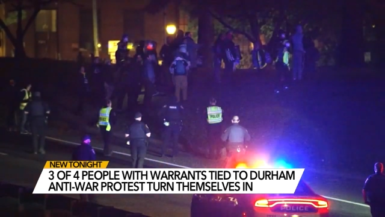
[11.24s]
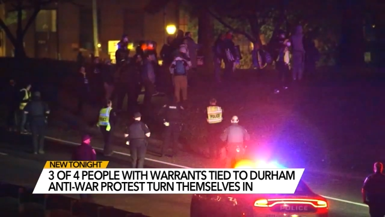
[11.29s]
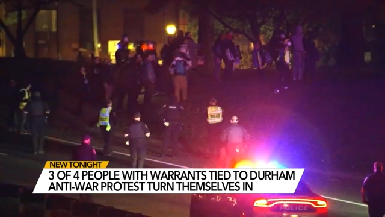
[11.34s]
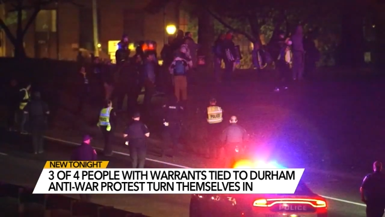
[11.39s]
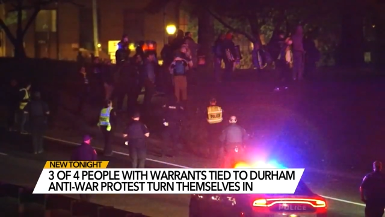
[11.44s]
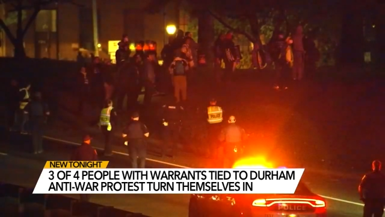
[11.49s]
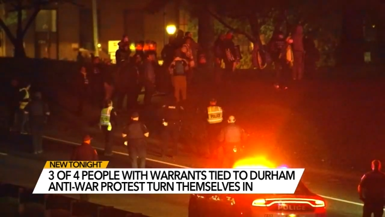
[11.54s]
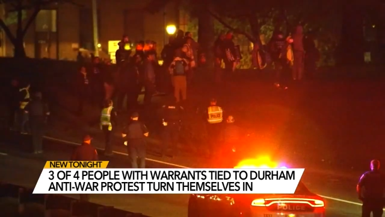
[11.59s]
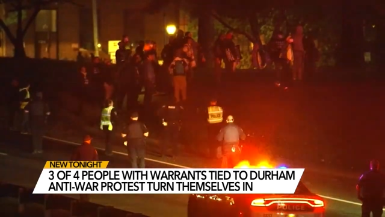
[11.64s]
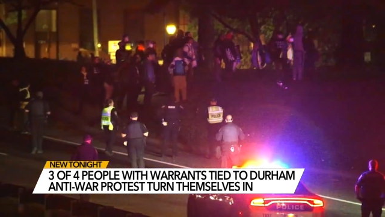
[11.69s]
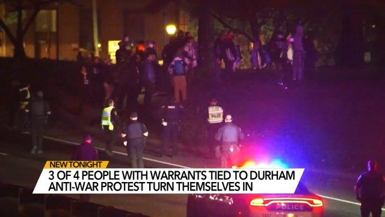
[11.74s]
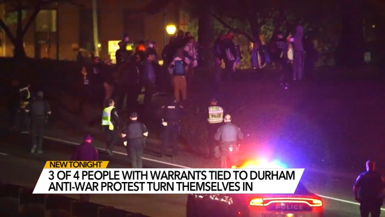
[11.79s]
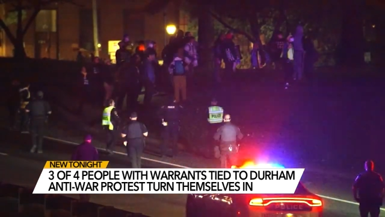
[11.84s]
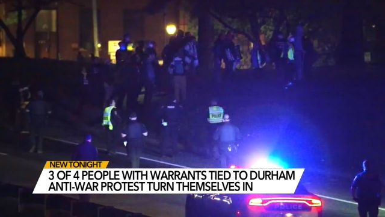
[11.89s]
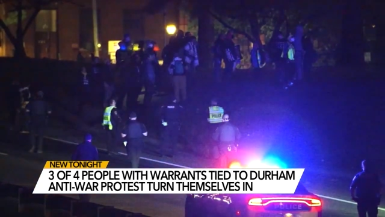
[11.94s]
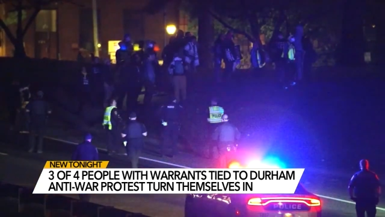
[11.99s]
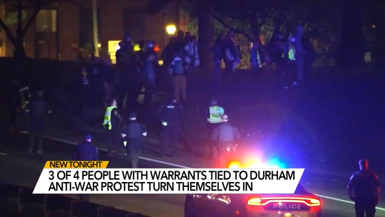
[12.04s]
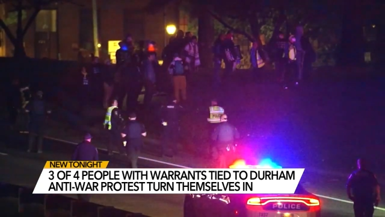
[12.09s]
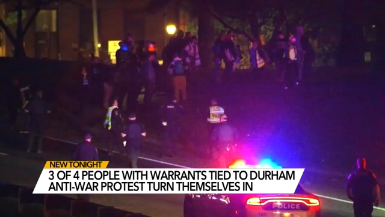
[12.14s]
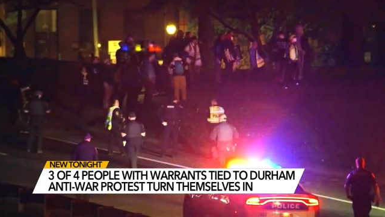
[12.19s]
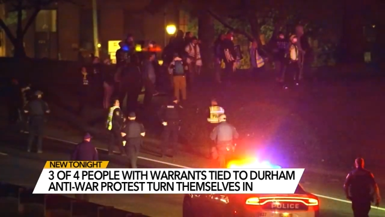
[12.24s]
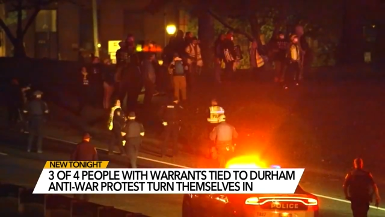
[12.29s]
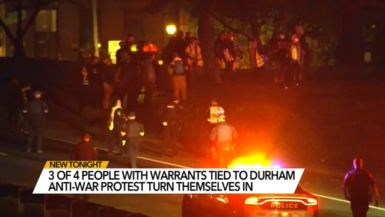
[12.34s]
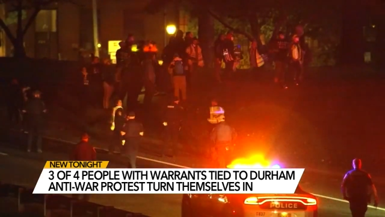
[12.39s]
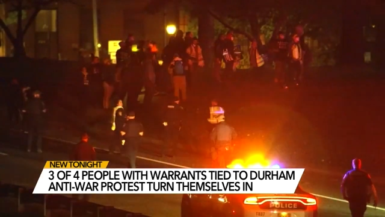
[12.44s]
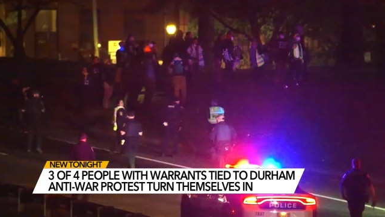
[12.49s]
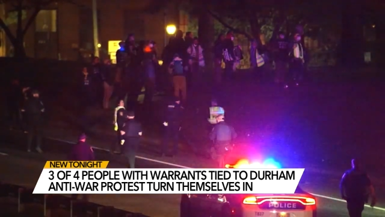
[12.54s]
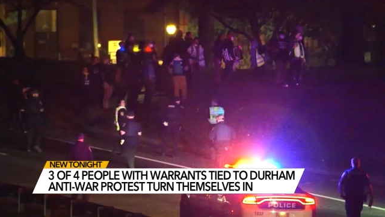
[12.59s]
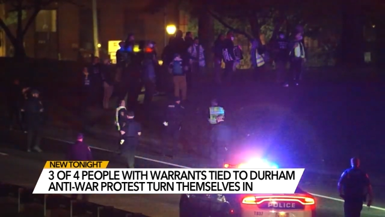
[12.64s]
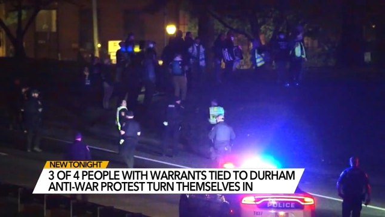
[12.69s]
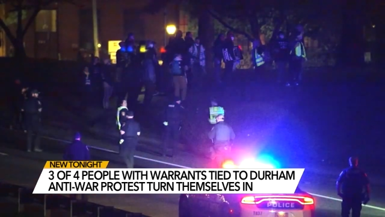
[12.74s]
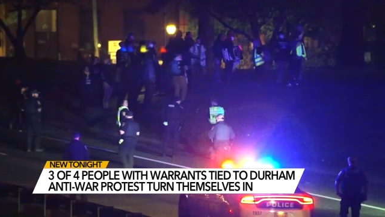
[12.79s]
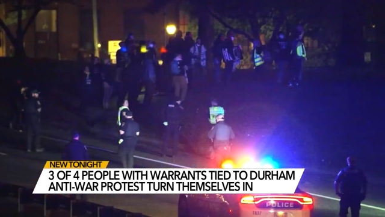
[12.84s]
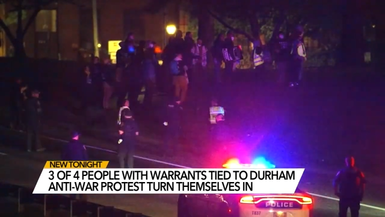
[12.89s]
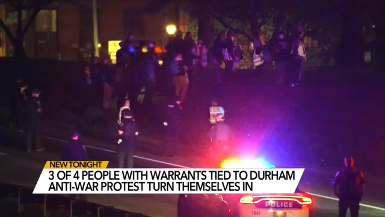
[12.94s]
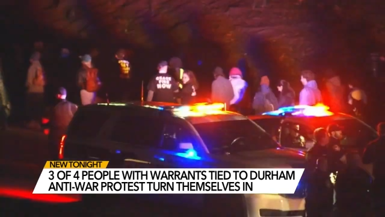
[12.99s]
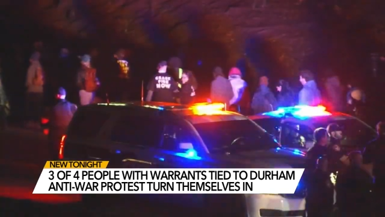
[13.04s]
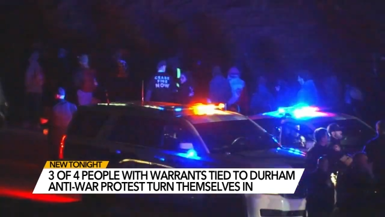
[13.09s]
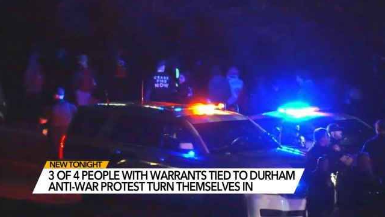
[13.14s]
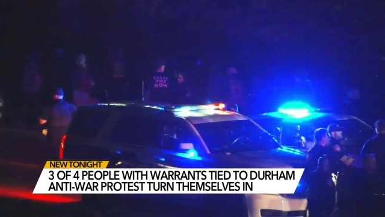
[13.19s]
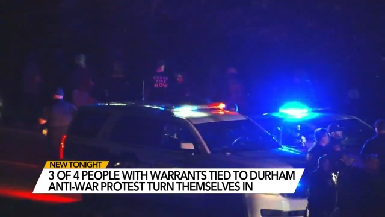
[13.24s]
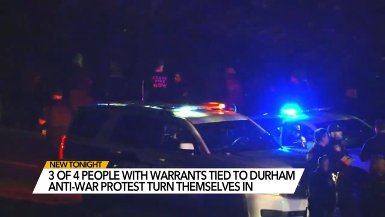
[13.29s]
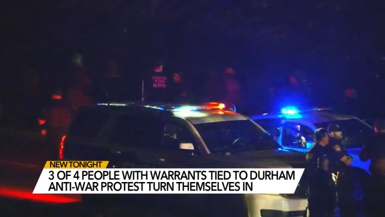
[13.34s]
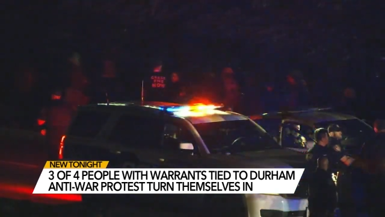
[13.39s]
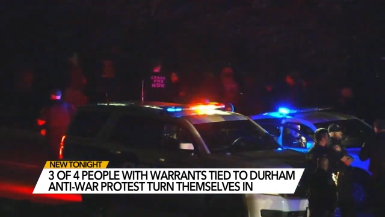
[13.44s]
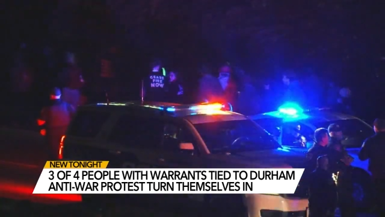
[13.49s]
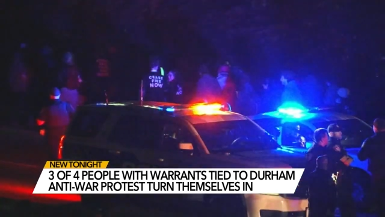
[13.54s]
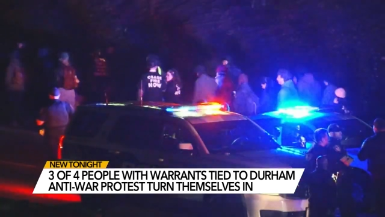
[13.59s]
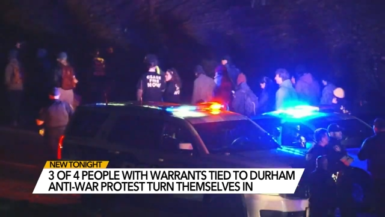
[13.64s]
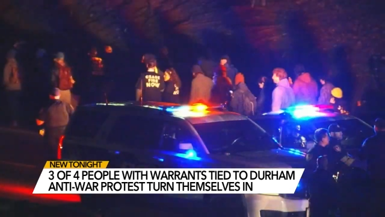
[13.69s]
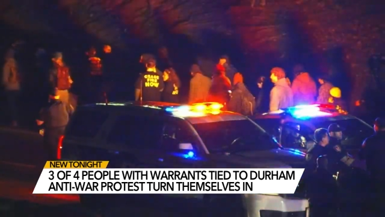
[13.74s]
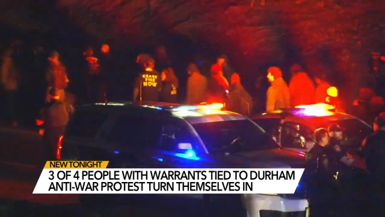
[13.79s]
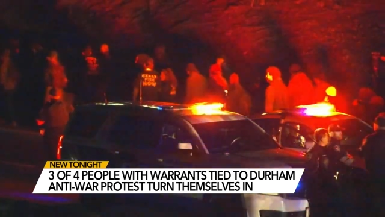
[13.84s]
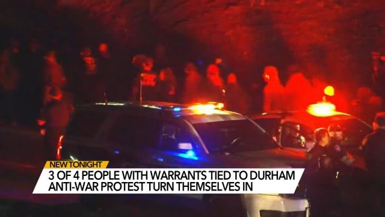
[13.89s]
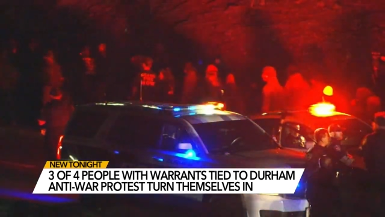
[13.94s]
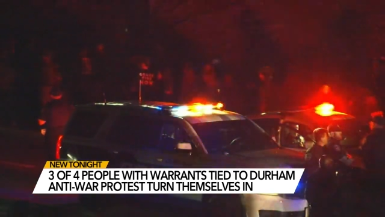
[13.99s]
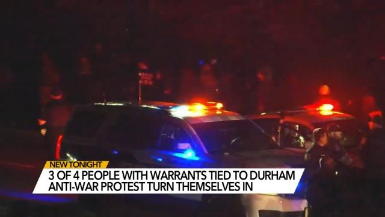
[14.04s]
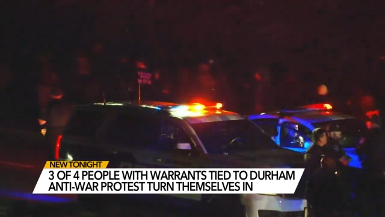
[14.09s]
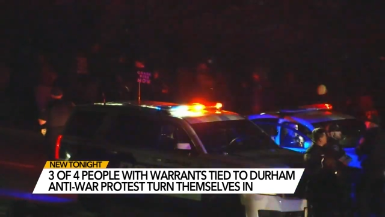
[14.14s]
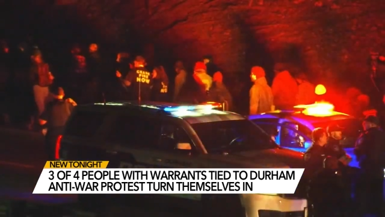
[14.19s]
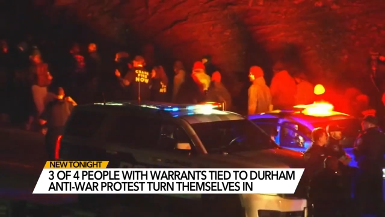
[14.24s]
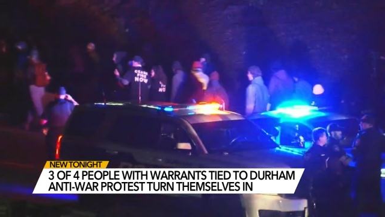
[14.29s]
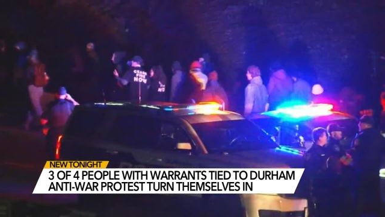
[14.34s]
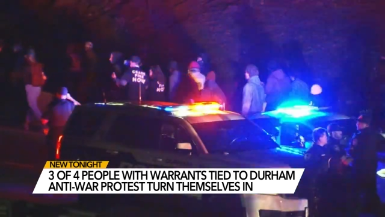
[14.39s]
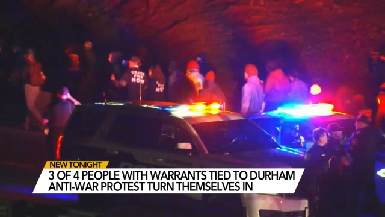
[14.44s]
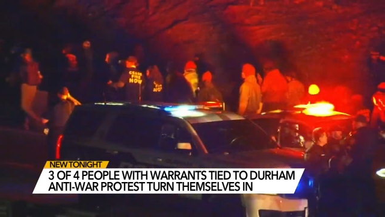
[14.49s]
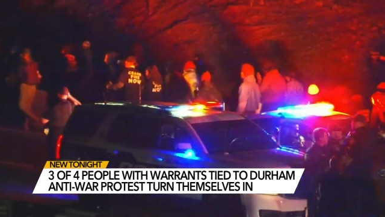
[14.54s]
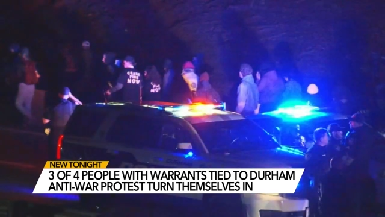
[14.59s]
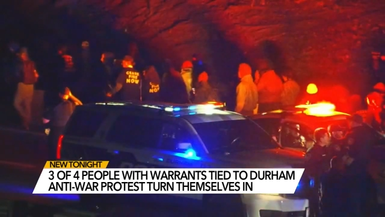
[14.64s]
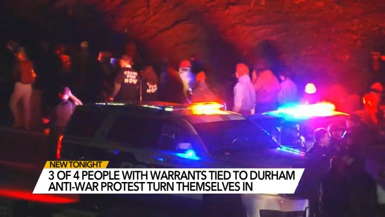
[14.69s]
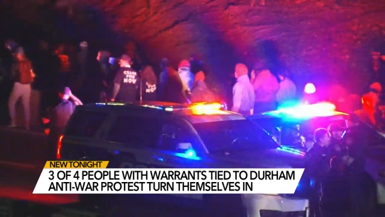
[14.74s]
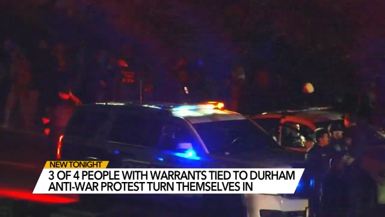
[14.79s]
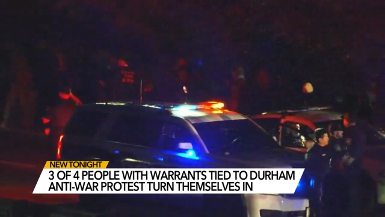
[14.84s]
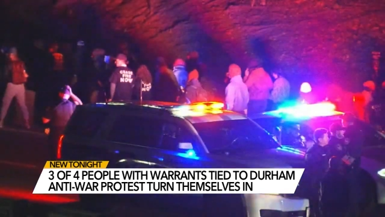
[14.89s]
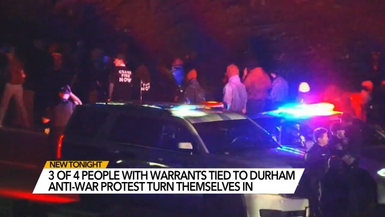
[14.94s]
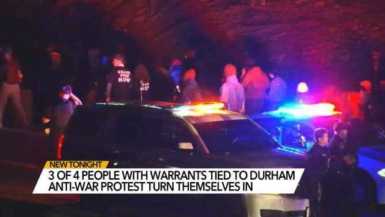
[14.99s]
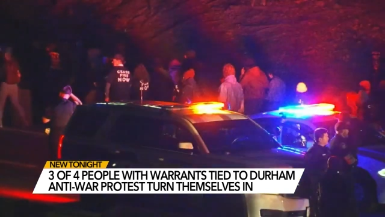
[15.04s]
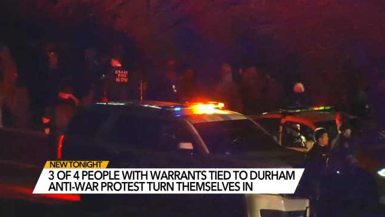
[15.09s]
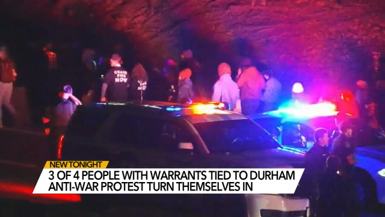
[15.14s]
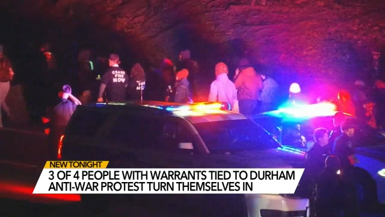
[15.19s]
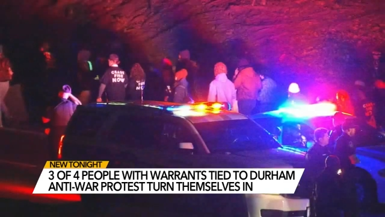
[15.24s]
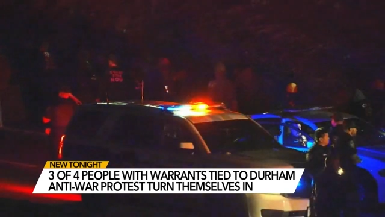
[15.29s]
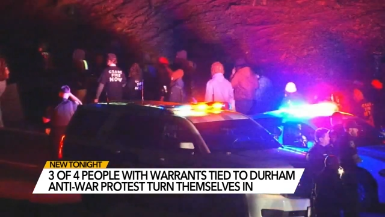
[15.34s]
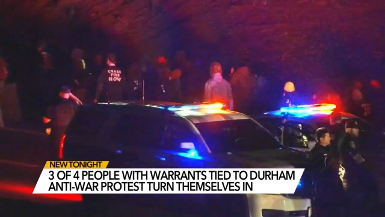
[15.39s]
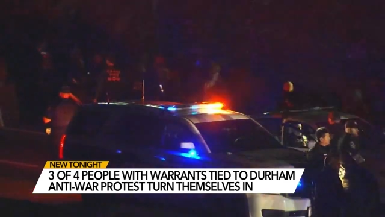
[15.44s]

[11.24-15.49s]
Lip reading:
No face is visible, so there are no lips to read.